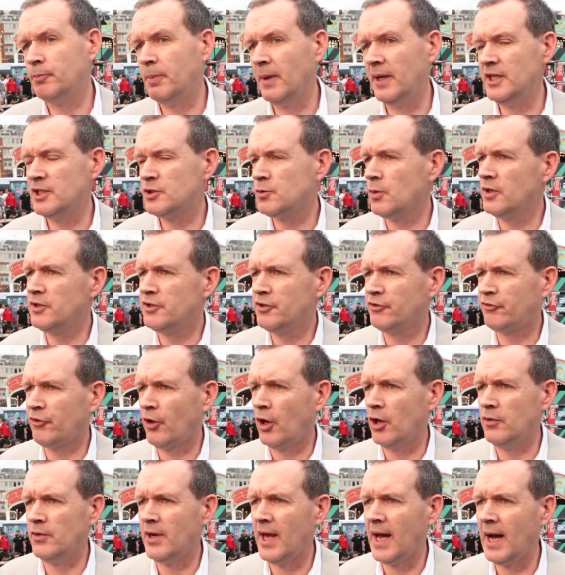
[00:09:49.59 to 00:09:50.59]
But he's with
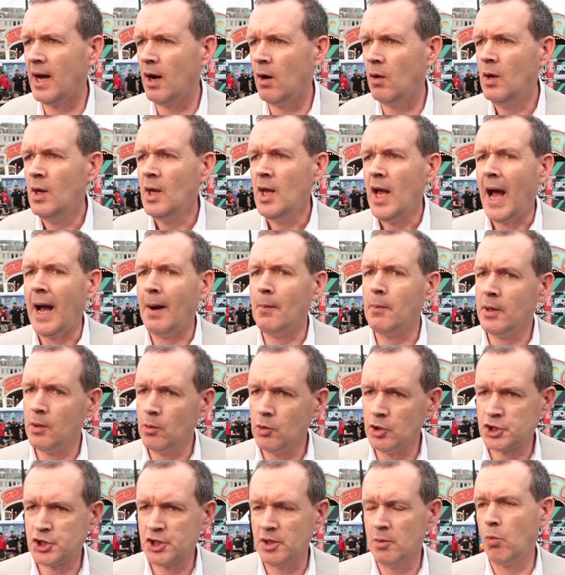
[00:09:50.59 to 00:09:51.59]
DAZN now and we
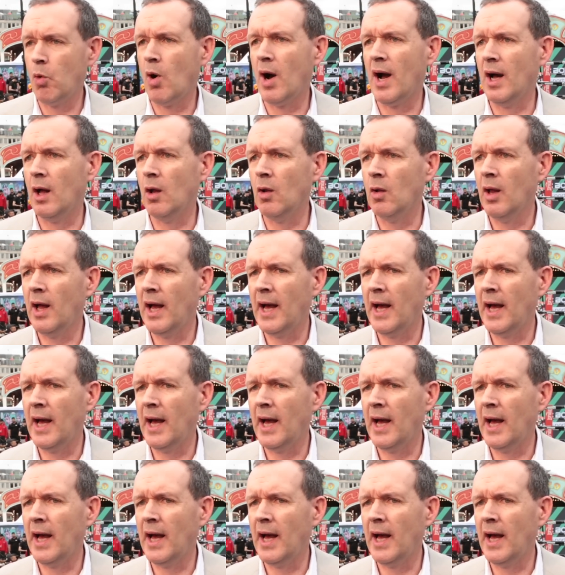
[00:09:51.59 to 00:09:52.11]
wish him well.